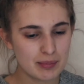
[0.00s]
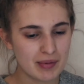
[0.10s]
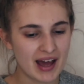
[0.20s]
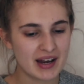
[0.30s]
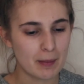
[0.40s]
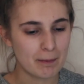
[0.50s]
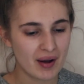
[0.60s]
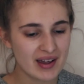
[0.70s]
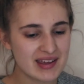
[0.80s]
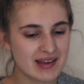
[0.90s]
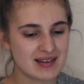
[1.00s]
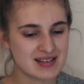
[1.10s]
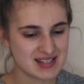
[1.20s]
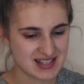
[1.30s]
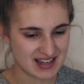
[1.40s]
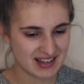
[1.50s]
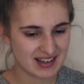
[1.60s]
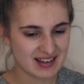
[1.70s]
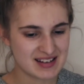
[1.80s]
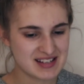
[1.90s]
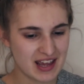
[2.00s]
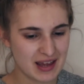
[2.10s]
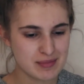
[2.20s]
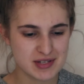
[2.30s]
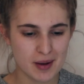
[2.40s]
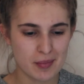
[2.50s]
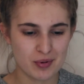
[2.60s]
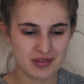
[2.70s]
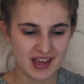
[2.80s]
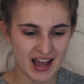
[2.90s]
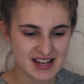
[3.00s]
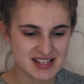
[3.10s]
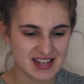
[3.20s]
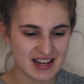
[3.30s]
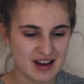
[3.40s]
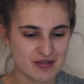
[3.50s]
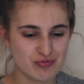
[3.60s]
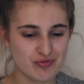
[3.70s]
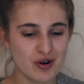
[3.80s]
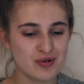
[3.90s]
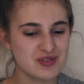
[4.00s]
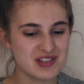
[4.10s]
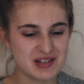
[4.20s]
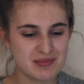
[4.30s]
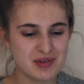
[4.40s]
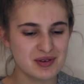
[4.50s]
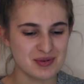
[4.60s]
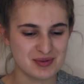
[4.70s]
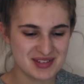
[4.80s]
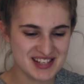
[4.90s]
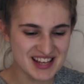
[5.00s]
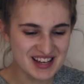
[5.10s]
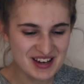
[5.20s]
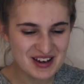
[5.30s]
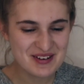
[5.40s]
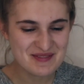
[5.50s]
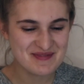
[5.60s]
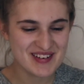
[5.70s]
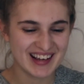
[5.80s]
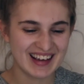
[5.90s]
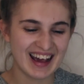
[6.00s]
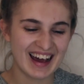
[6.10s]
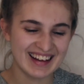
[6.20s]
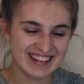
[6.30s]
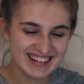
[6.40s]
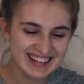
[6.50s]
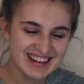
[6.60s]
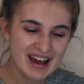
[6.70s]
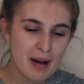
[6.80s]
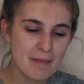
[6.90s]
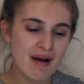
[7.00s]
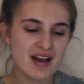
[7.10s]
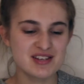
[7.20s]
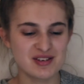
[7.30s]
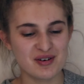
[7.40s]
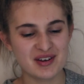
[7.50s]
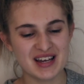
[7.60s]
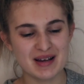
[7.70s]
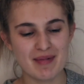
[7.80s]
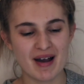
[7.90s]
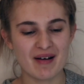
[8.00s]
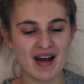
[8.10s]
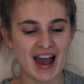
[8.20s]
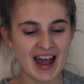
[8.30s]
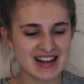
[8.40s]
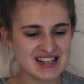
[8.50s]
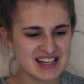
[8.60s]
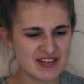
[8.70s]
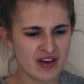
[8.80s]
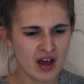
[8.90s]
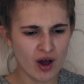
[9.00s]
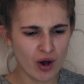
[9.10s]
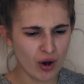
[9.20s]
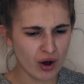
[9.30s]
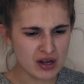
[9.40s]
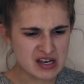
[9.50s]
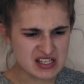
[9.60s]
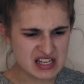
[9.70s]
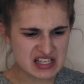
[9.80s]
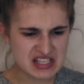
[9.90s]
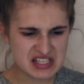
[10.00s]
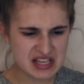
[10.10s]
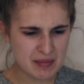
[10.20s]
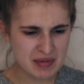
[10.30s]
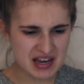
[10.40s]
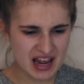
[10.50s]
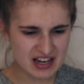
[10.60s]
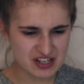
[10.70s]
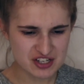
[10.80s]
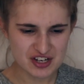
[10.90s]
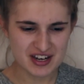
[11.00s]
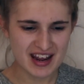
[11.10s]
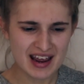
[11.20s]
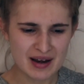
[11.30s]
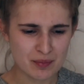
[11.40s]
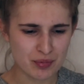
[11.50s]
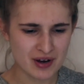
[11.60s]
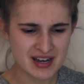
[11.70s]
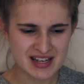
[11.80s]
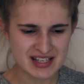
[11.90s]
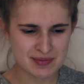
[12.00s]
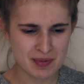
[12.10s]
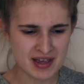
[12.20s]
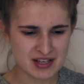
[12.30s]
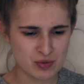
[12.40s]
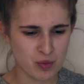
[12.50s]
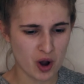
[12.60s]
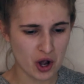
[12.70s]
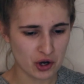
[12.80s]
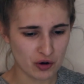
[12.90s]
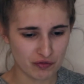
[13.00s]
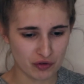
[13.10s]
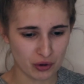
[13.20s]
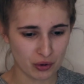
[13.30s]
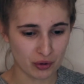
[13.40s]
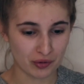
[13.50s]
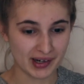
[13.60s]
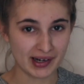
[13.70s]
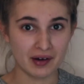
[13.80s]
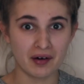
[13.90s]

and a Bike Sync teamed up with Candy and Rose and Muse who began by talking about active dissemination in Britney Spears' work of glory.